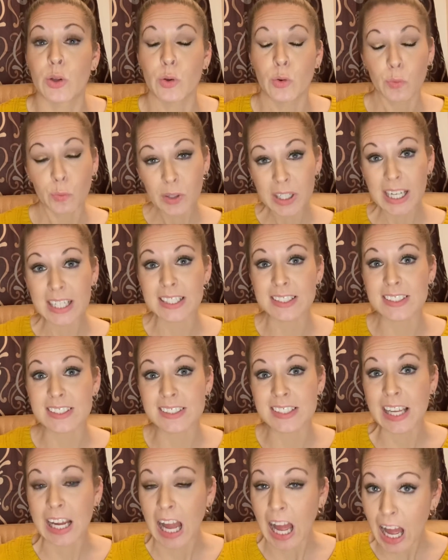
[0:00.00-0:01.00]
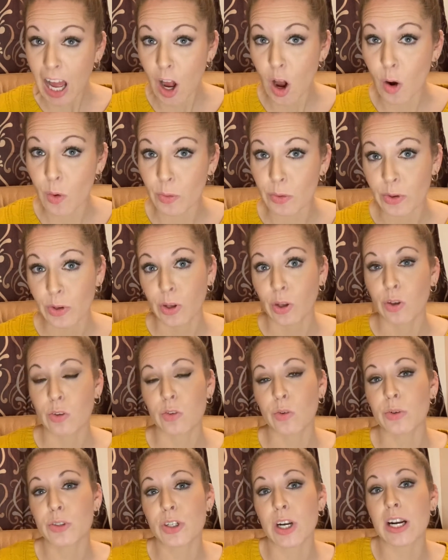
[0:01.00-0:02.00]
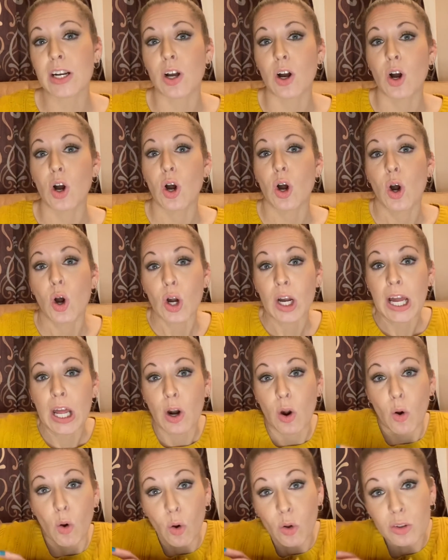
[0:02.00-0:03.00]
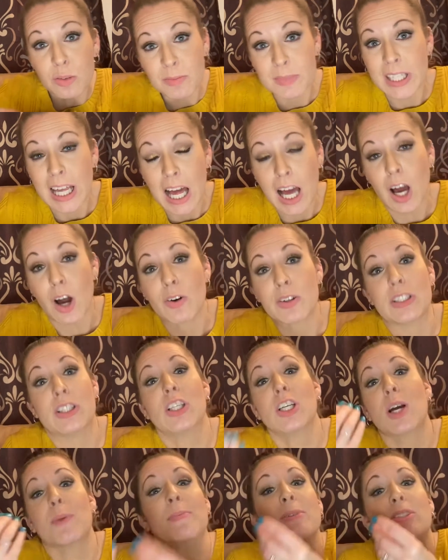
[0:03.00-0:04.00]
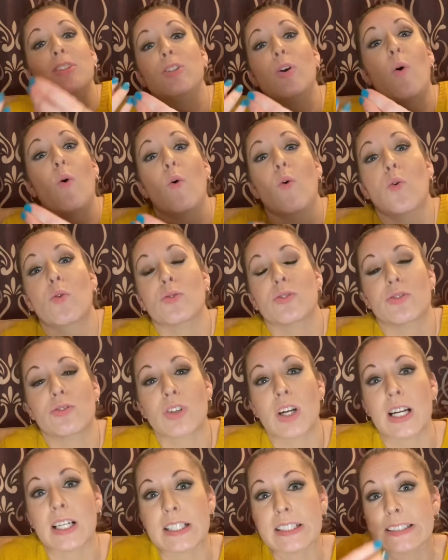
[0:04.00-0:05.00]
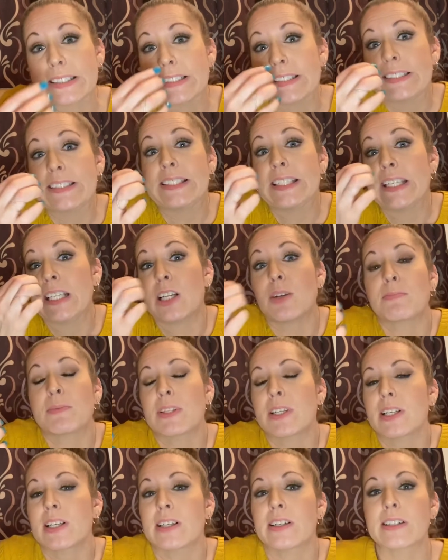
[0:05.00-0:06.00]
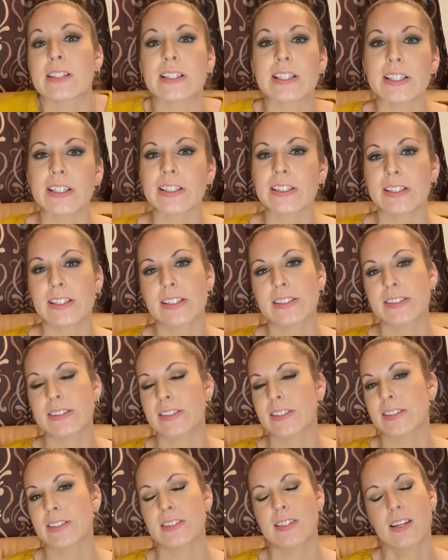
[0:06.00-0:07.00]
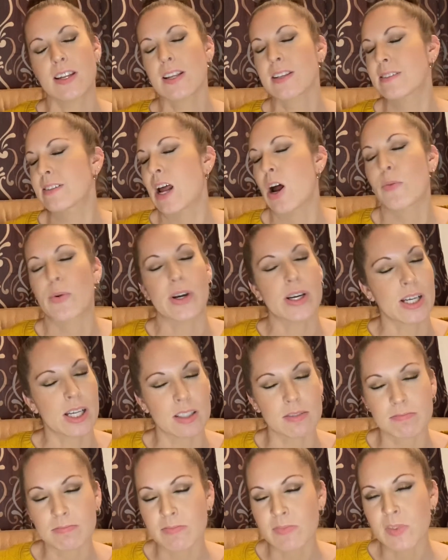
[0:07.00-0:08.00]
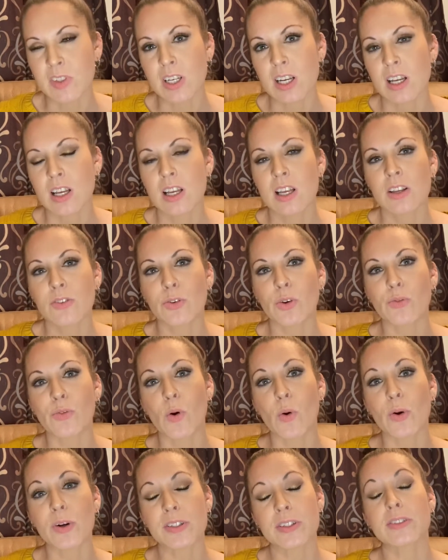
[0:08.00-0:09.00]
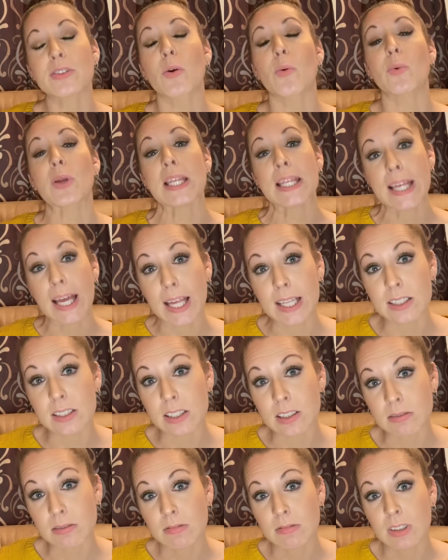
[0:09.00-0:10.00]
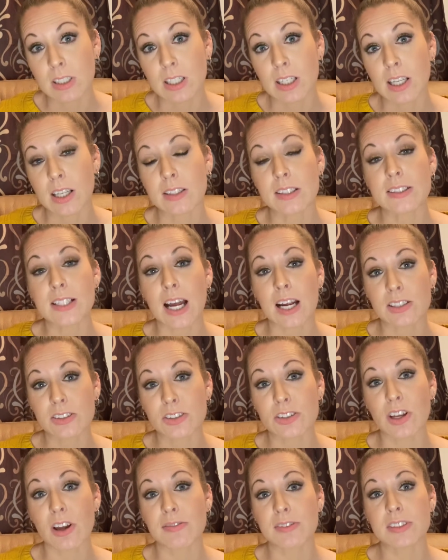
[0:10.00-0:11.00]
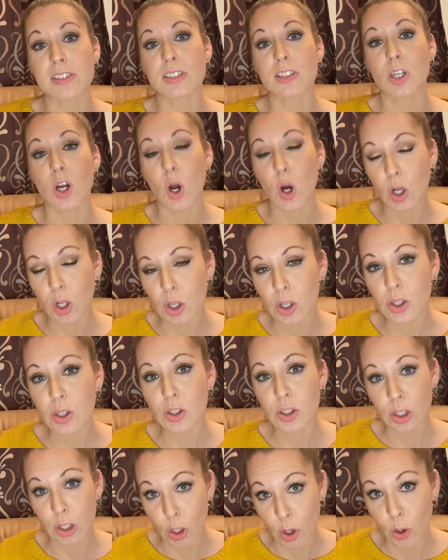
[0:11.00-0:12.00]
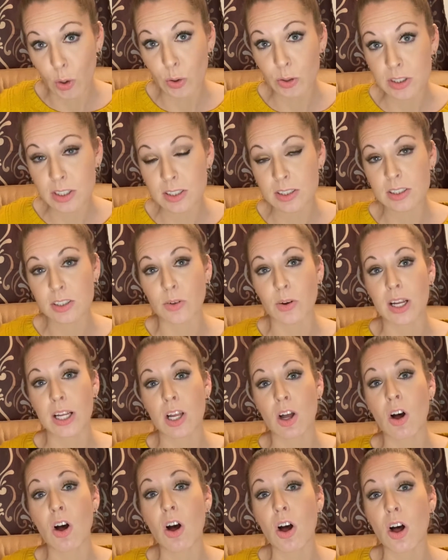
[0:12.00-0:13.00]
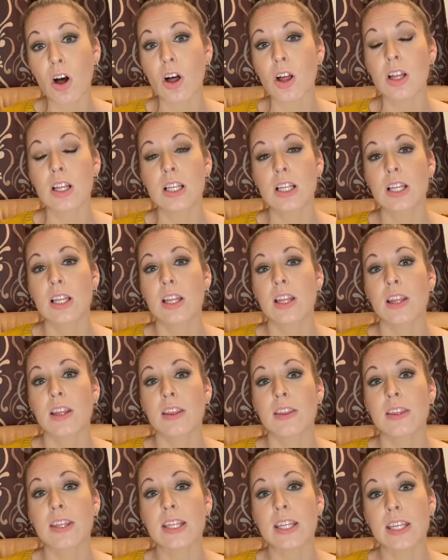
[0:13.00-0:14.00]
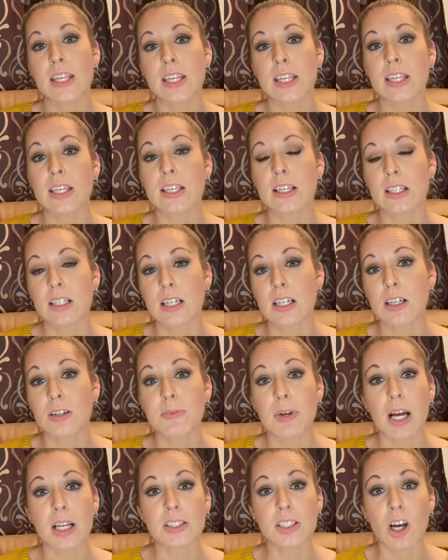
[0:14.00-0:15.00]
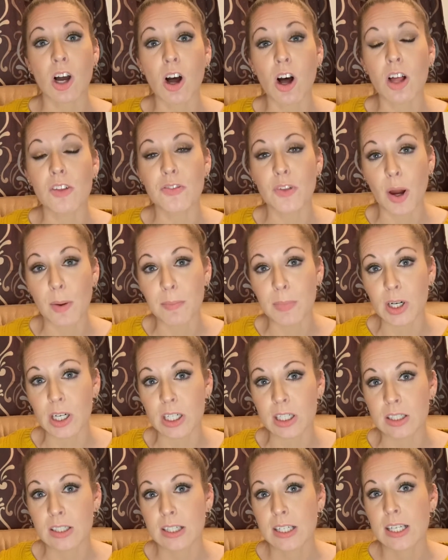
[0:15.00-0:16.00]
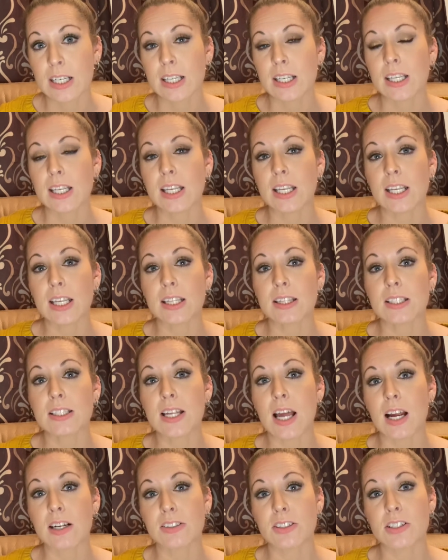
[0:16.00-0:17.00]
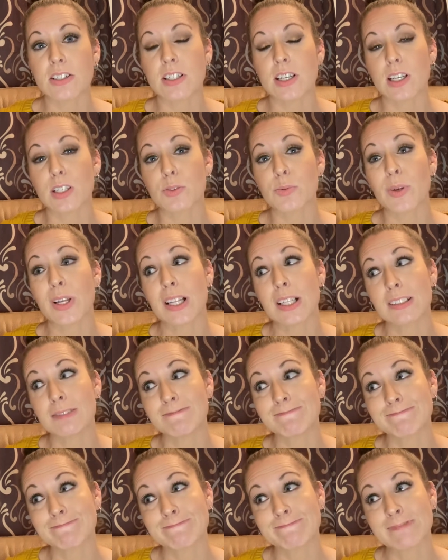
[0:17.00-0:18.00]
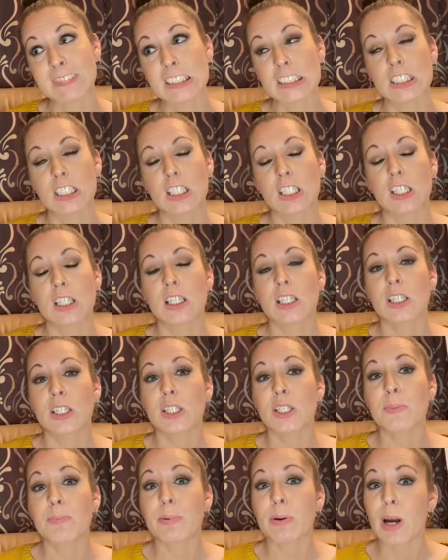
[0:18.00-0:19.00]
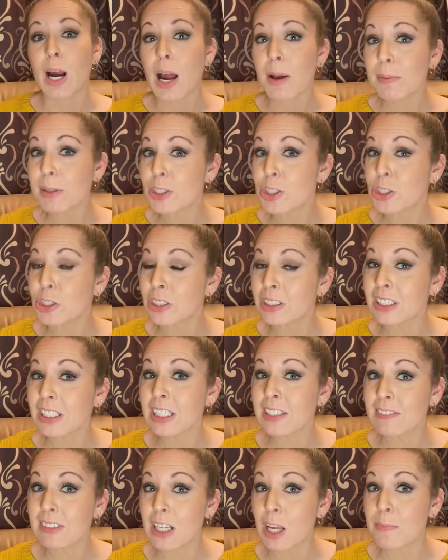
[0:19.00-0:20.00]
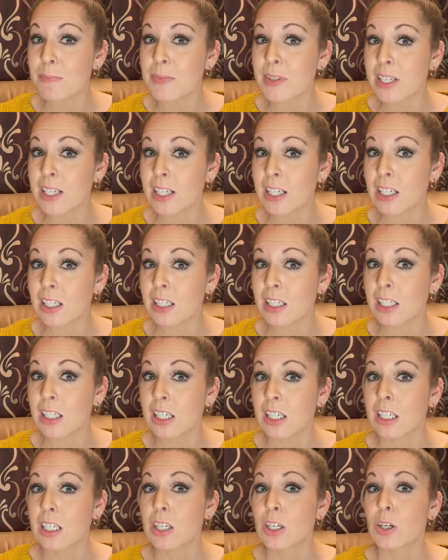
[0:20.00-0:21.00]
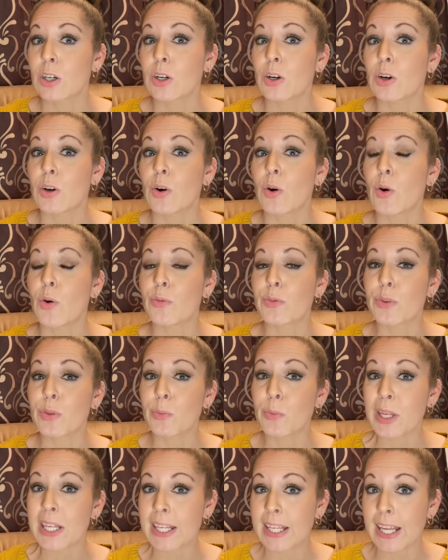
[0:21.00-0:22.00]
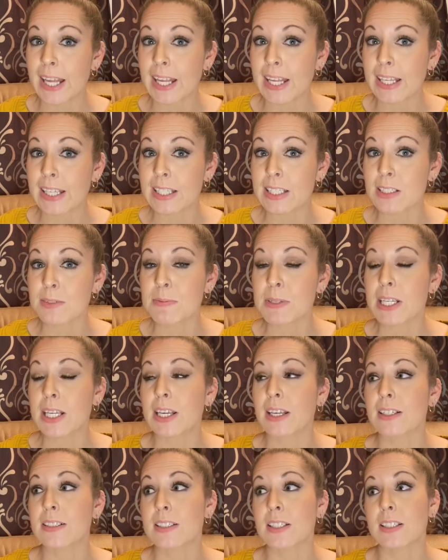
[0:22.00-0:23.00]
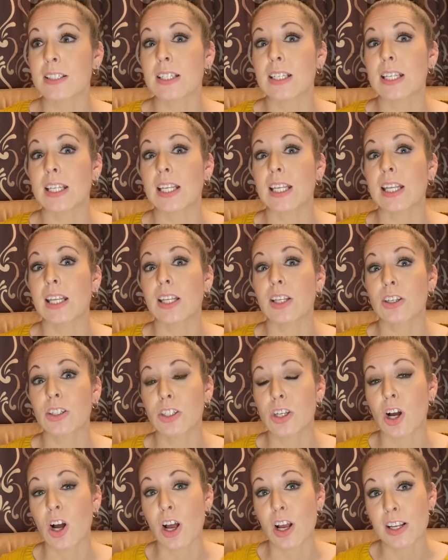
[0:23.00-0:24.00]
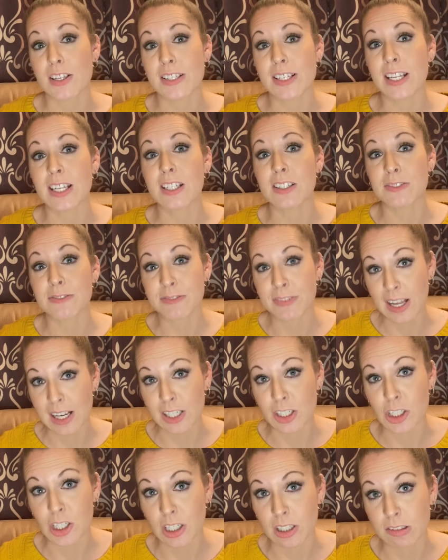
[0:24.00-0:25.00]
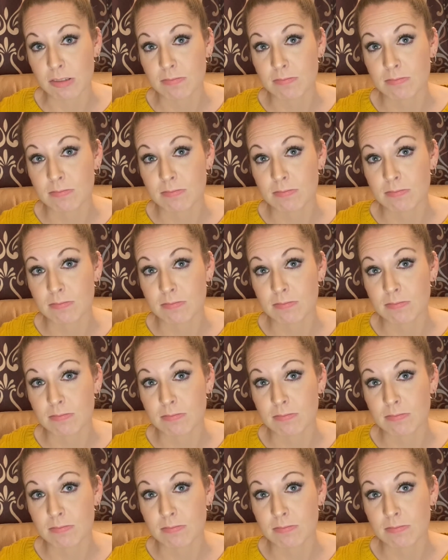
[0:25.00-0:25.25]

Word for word: we gotta get this thing out. So we're trying to kind of hold him down and look up his nose and try to get up there, and it, it's just, it's not working. So of course it's a weekend and the doctor's office is closed. So I call the um, on-call number and the doctor says, well, you probably shouldn't leave it up there over the weekend because it, it could cause an infection.